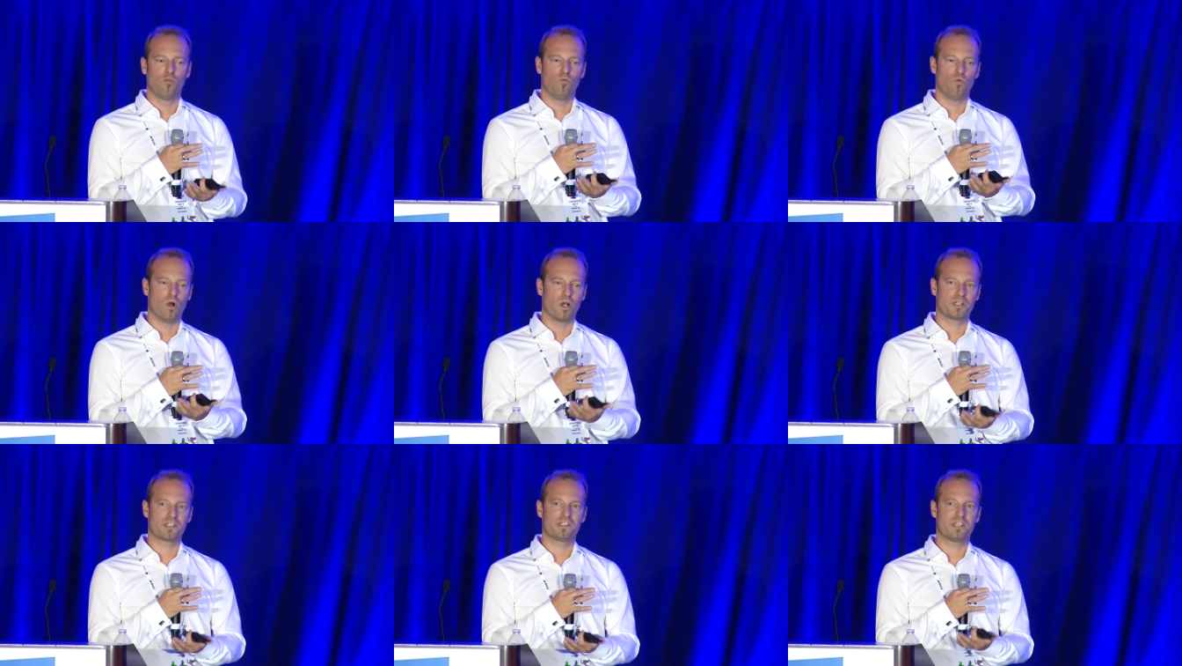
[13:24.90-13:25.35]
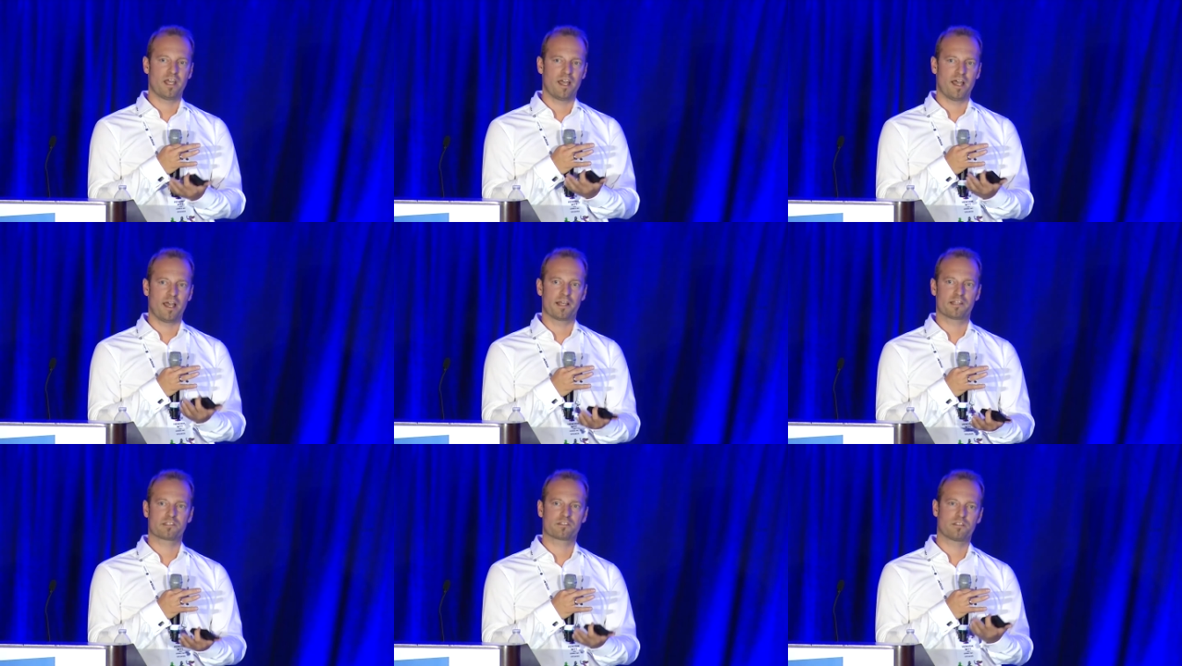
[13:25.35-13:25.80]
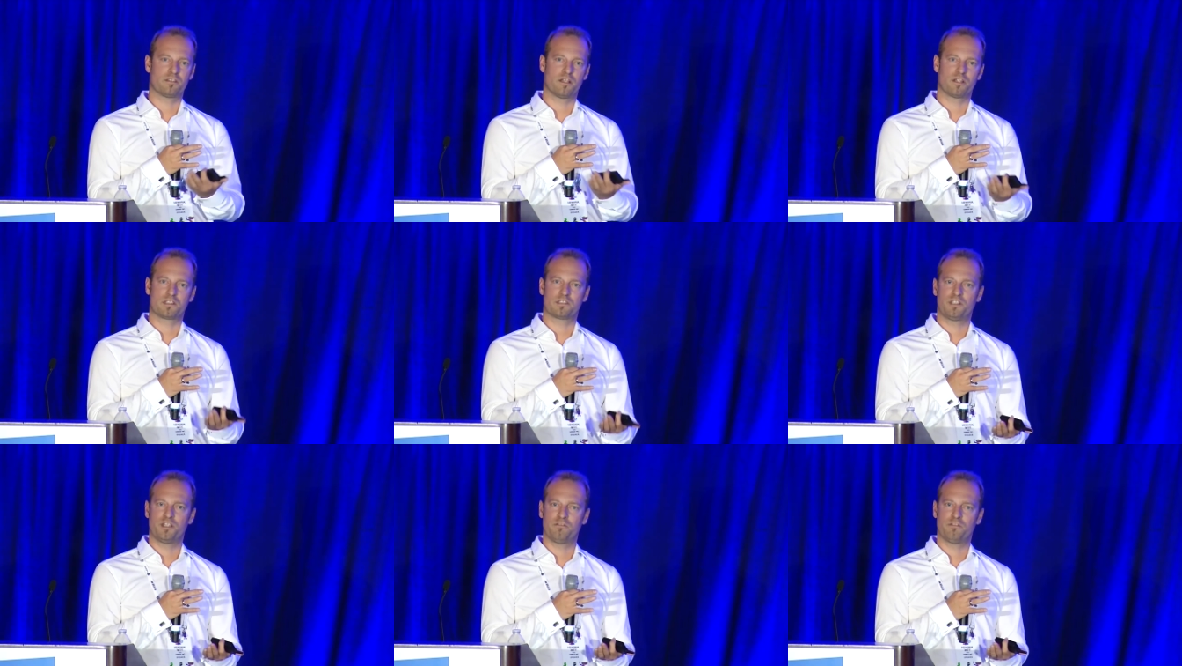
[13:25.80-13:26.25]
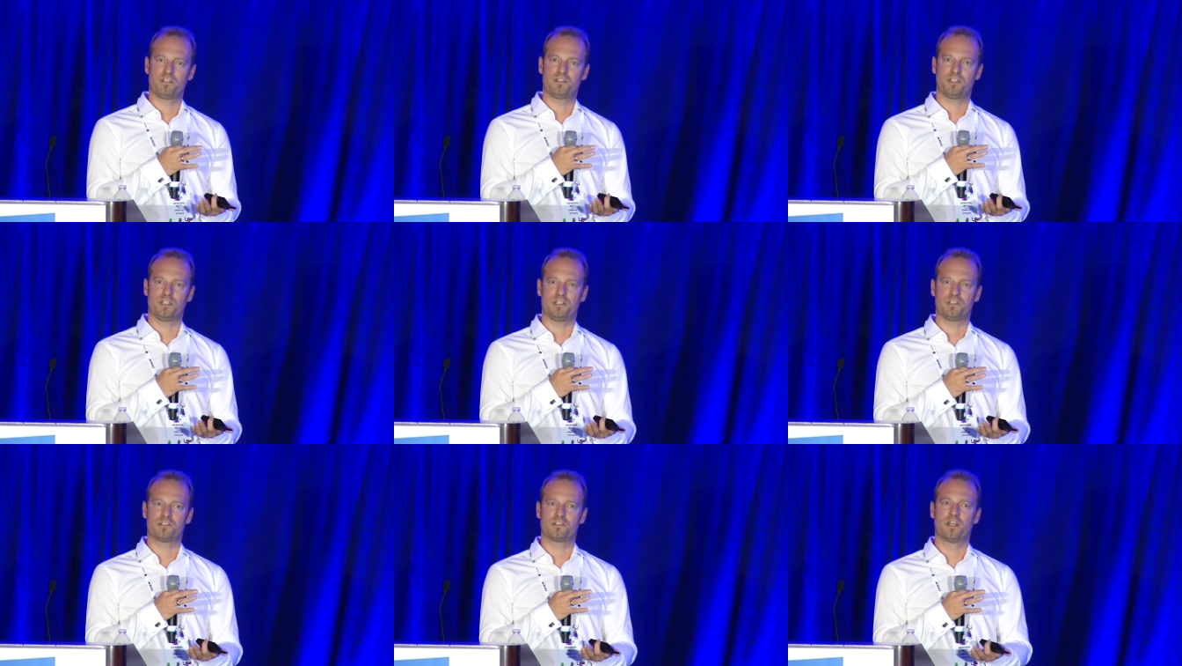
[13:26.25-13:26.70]
what tasks and
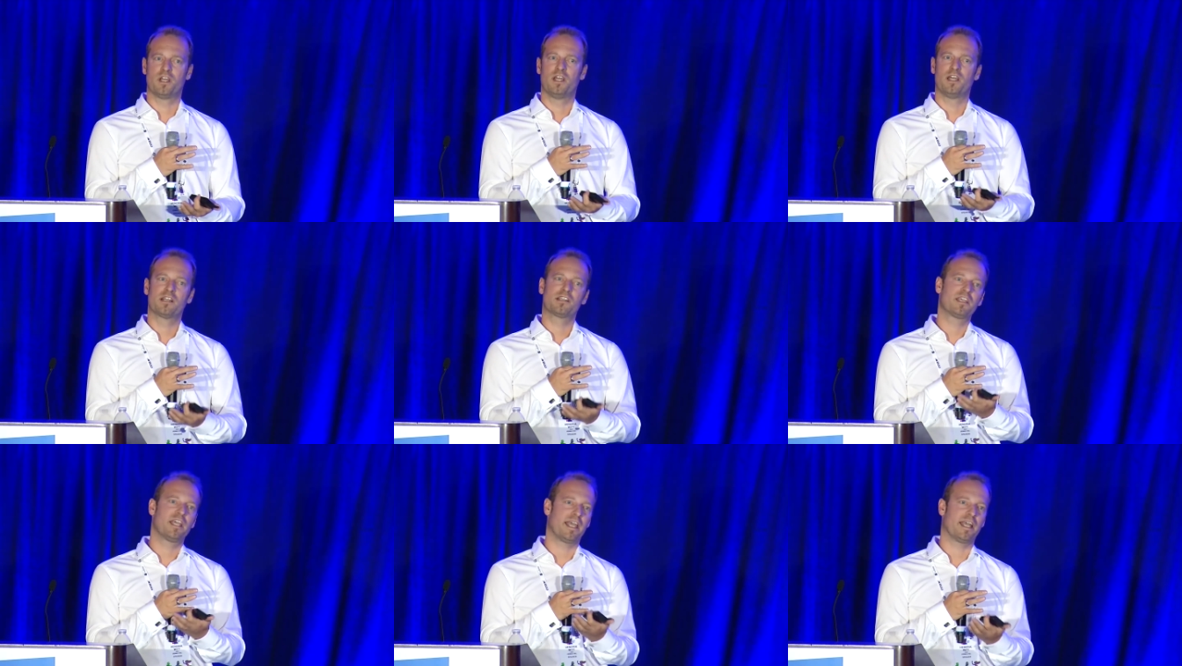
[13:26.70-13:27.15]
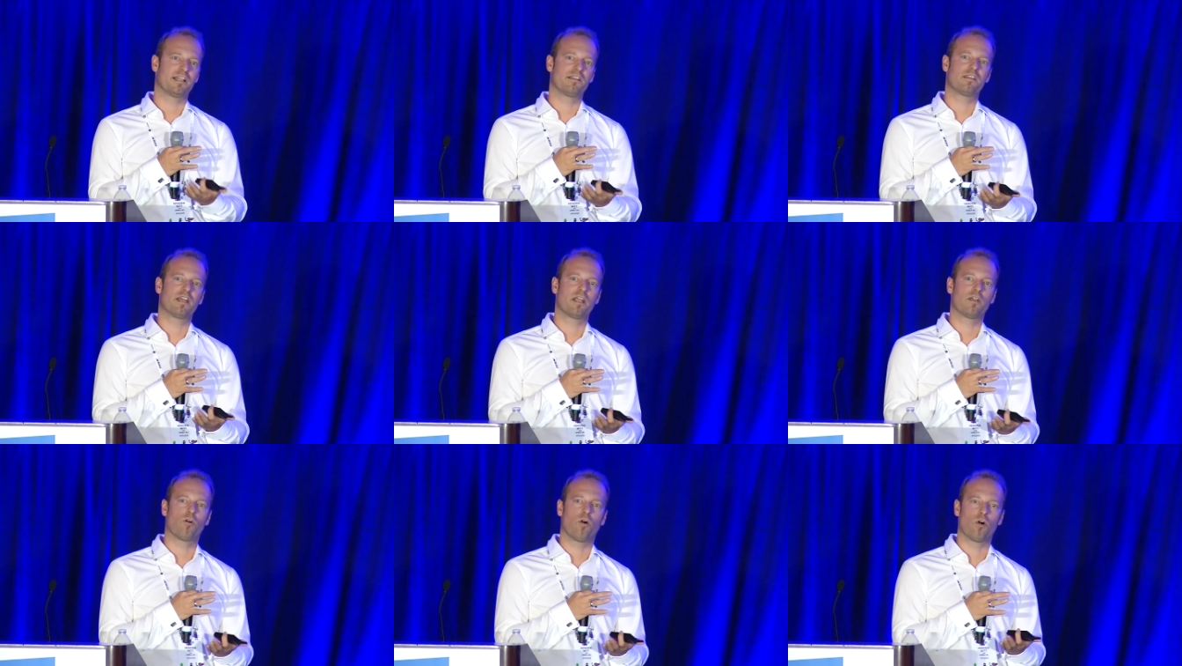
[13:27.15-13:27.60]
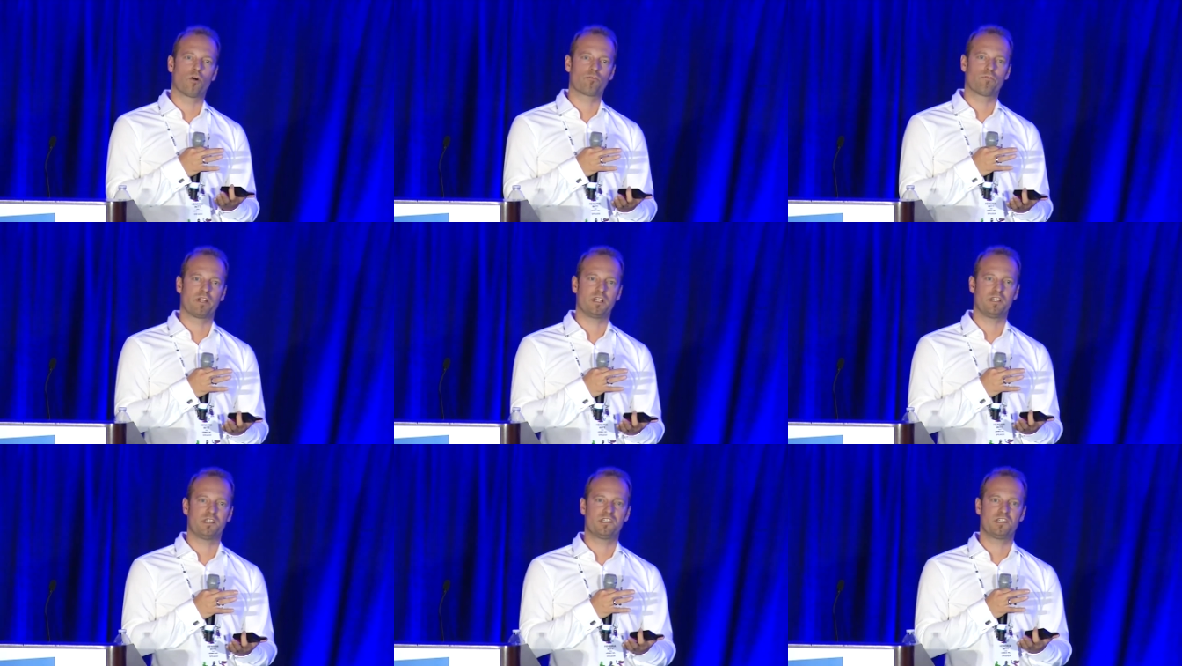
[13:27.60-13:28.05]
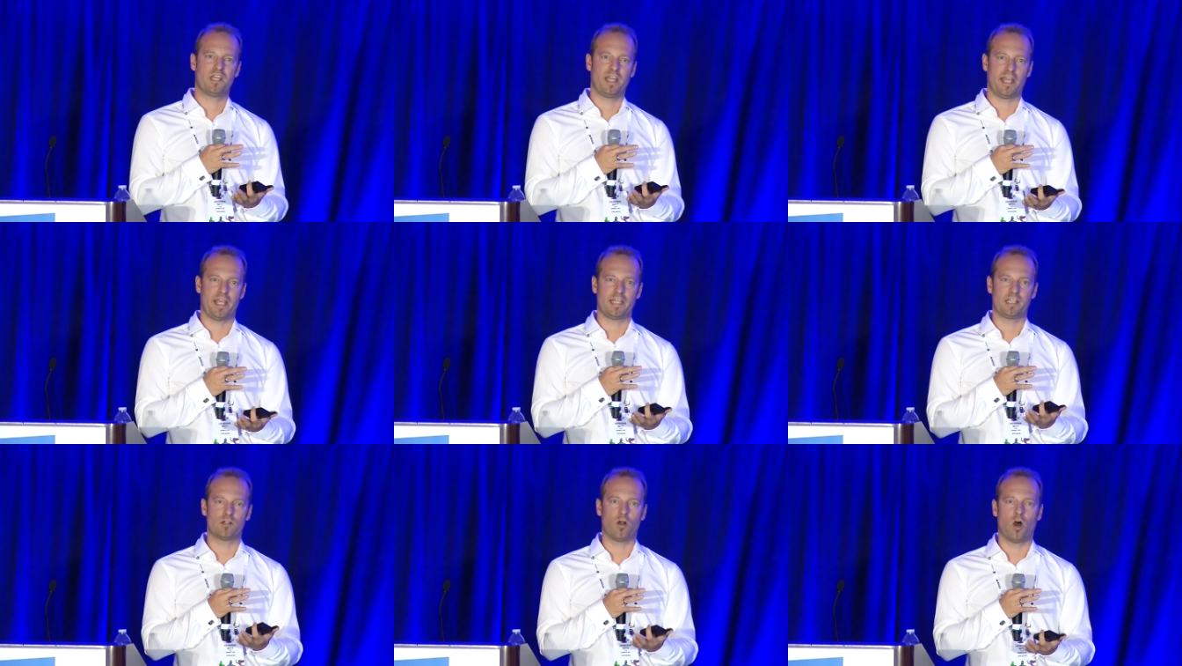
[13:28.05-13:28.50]
activities can they already
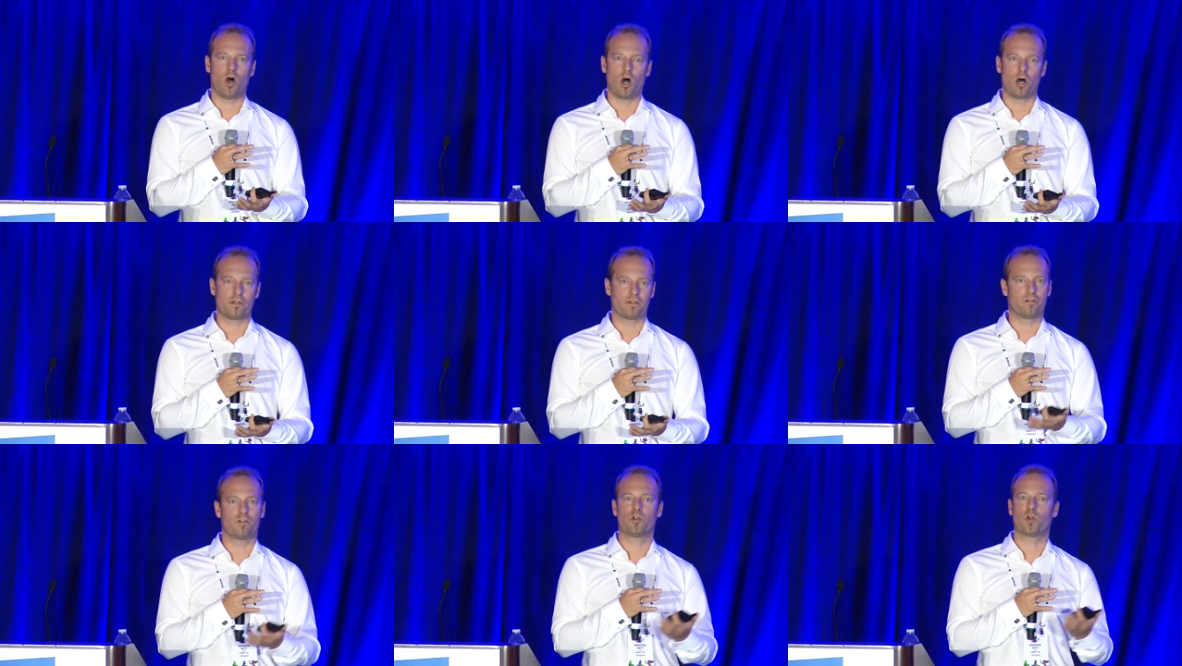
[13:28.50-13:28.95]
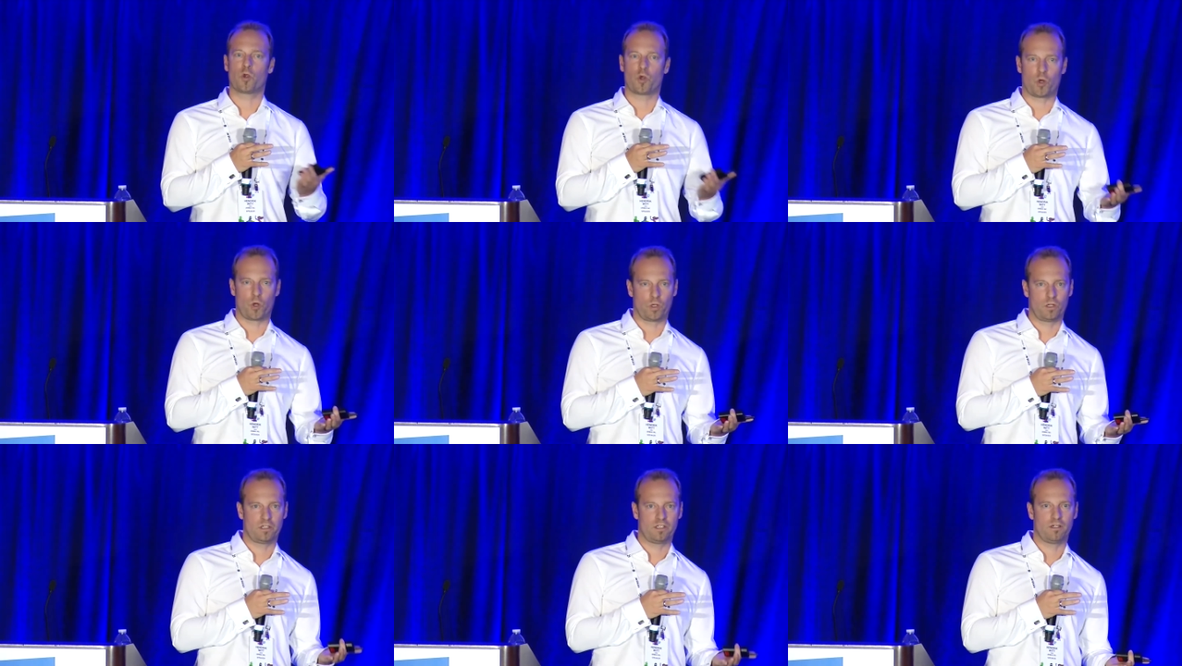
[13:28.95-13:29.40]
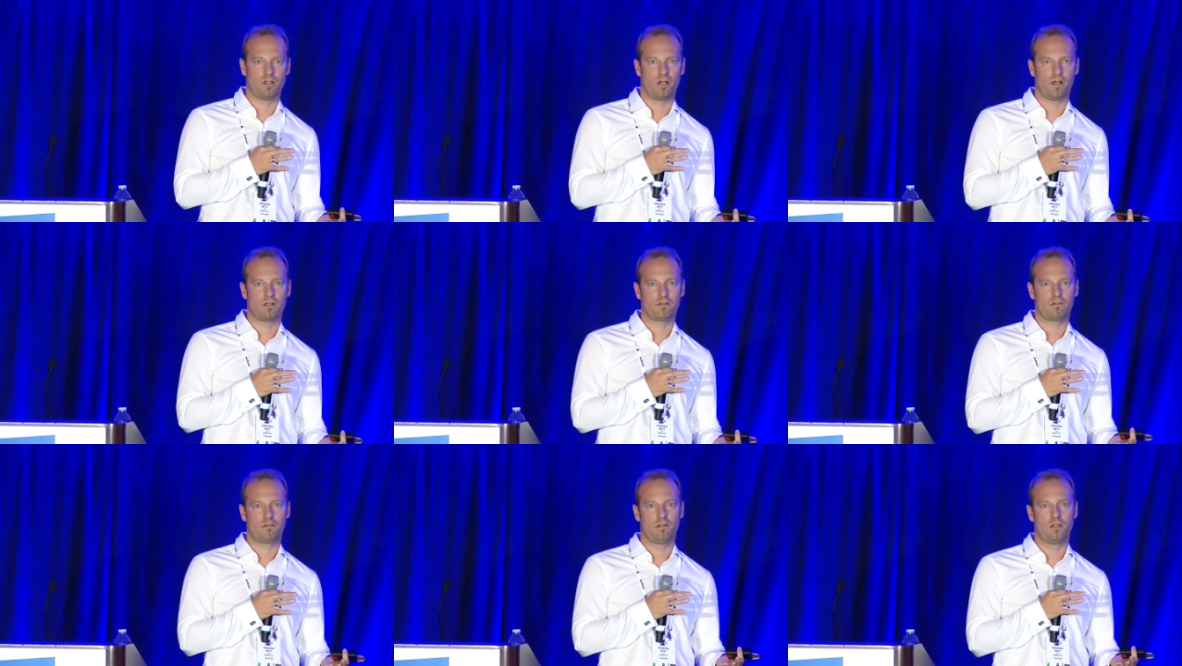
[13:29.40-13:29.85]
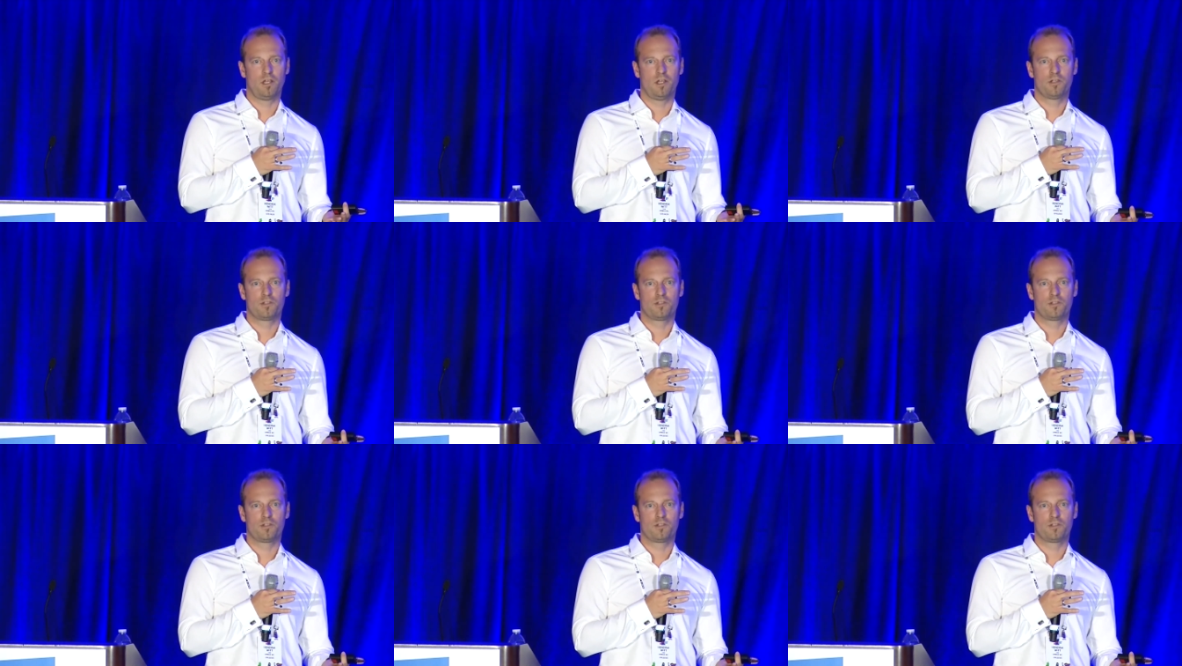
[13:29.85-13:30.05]
take on early on?